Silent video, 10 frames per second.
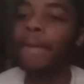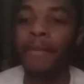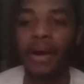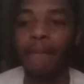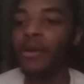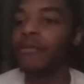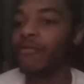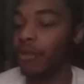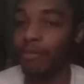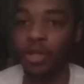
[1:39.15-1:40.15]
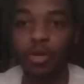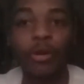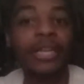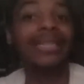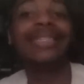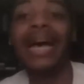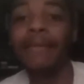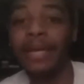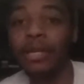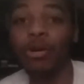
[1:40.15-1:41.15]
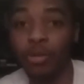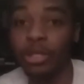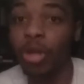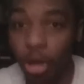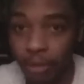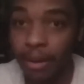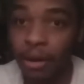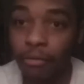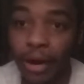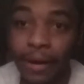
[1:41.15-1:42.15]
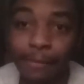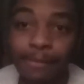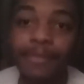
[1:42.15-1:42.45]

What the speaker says: But for the majority of the time, he knows what he's talking about, right?